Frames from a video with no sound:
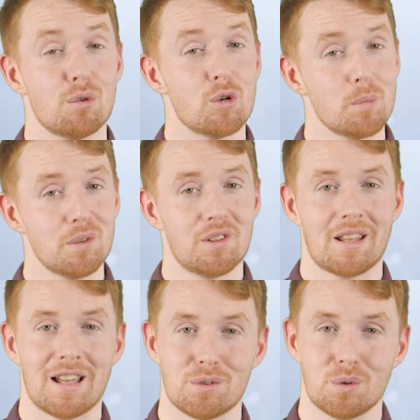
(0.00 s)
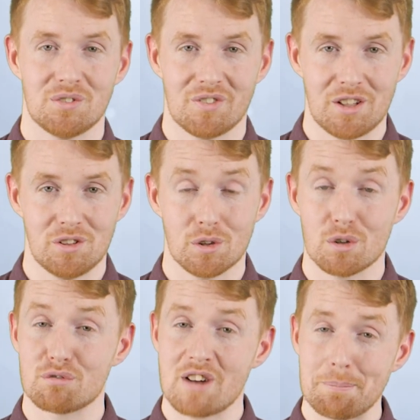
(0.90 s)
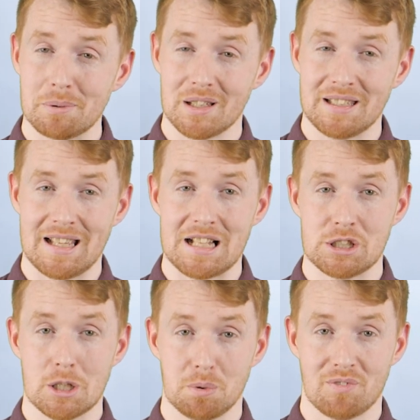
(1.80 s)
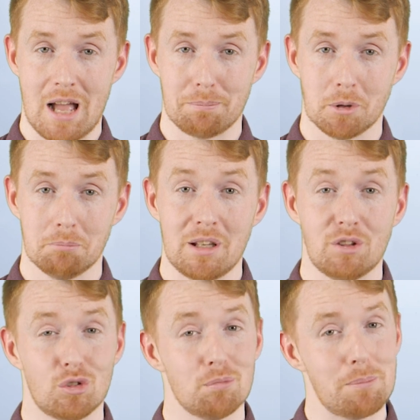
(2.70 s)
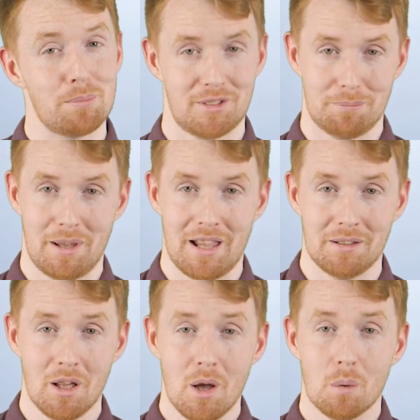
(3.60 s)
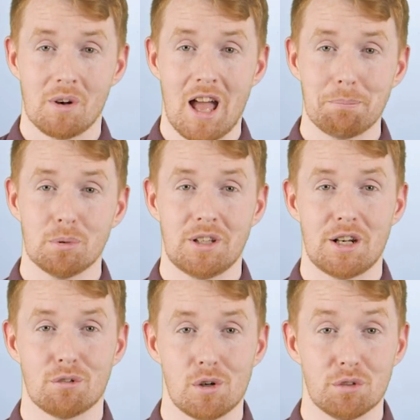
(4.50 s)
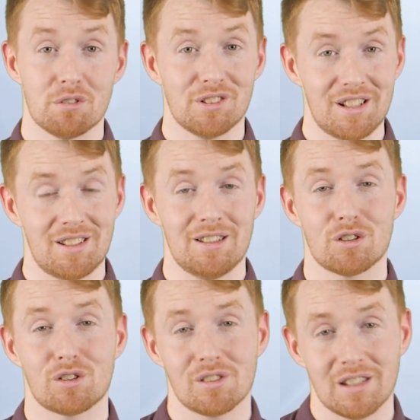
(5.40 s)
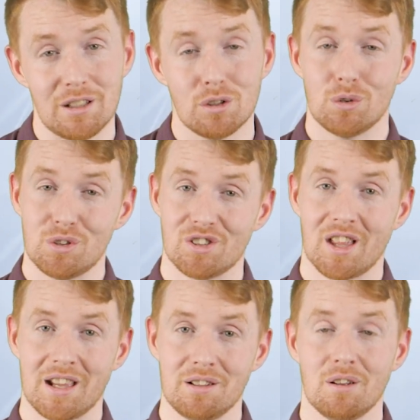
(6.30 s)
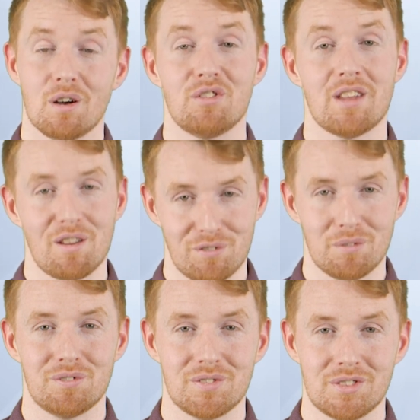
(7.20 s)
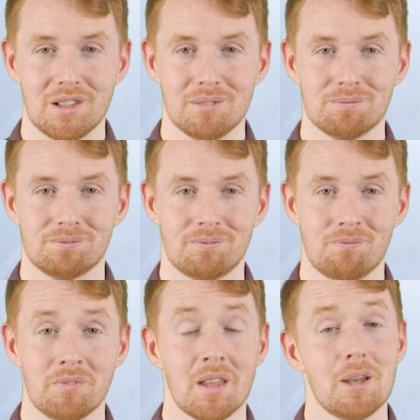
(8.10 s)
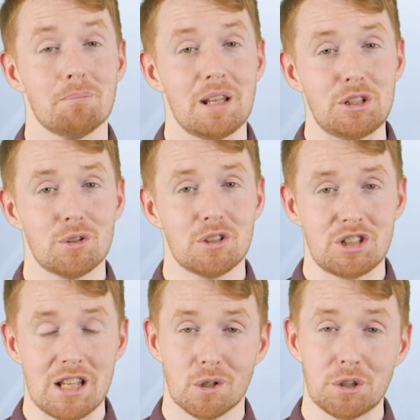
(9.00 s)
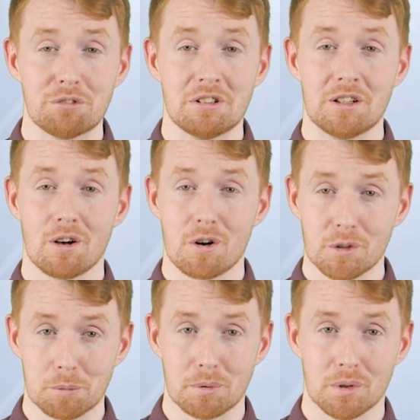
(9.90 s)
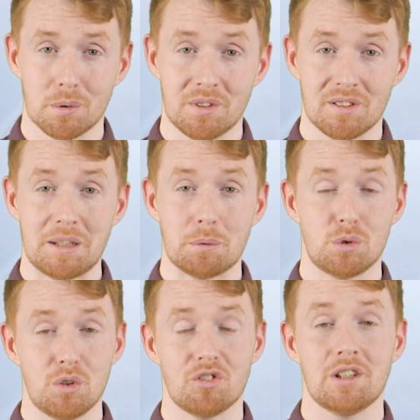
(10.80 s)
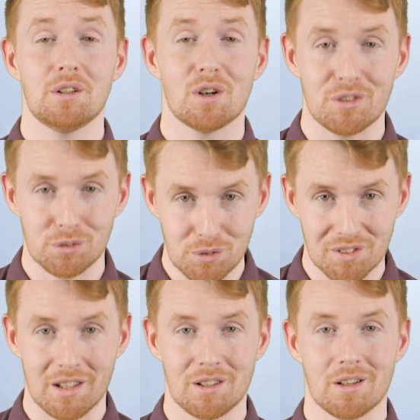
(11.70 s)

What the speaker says: rumors that Android devices are rapidly catching up with Apple may soon be put to bed when Apple get around to releasing their sleek new design of the iPhone 15. Make sure to check out the related article below to see what you think of the new design